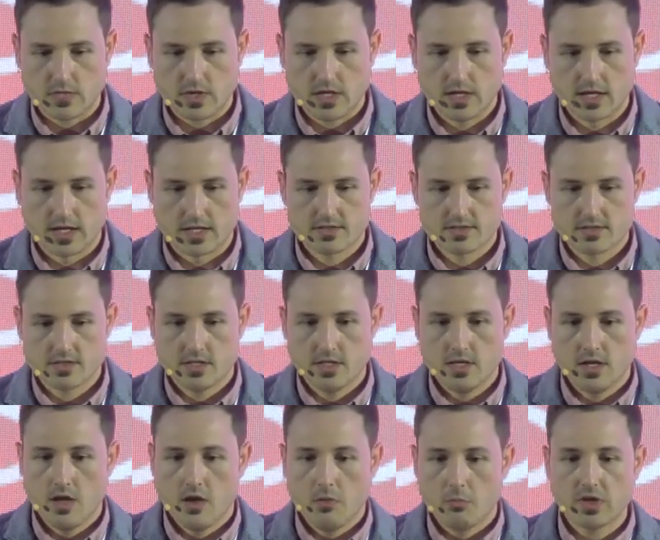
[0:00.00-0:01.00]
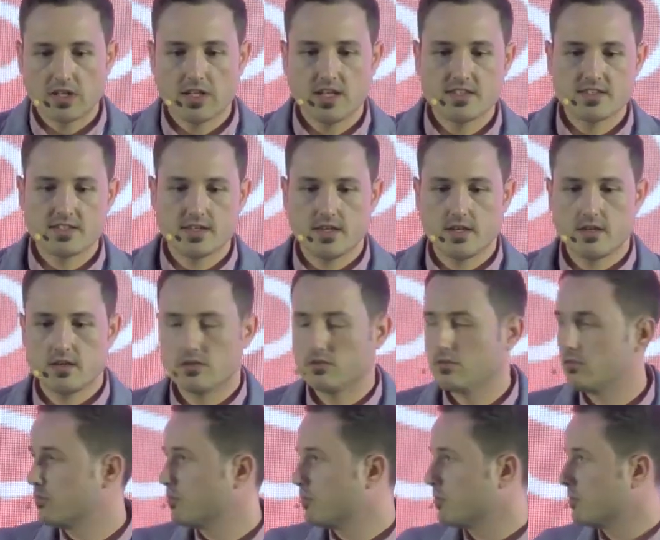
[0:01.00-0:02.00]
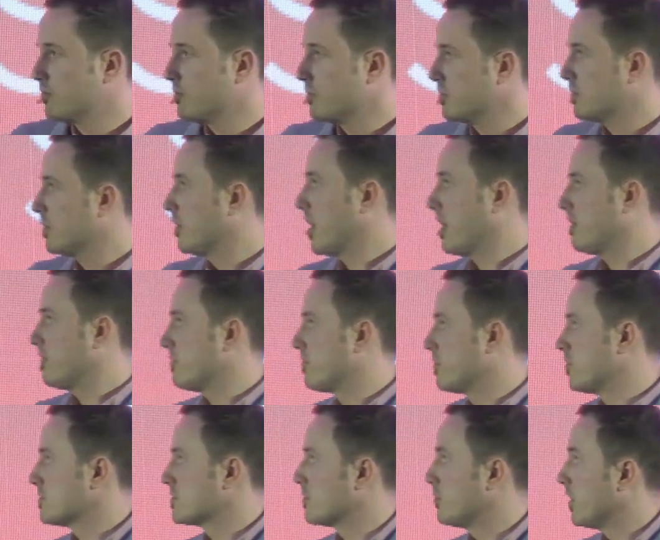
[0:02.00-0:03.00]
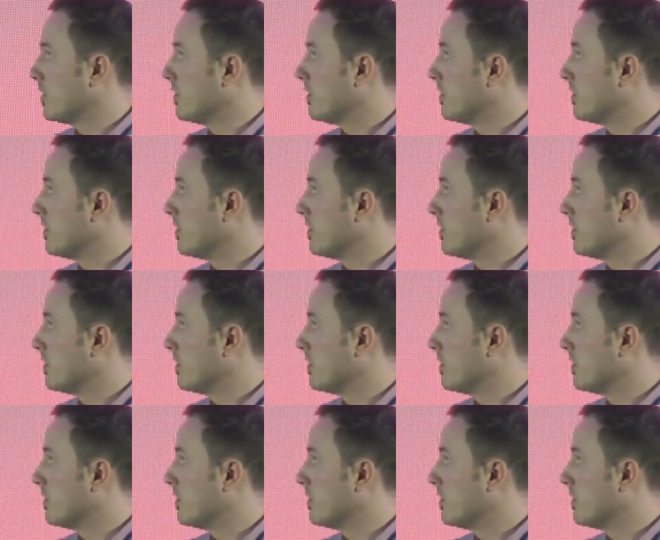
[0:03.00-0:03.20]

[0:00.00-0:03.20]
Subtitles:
Nice. But let's say you don't have a frozen model,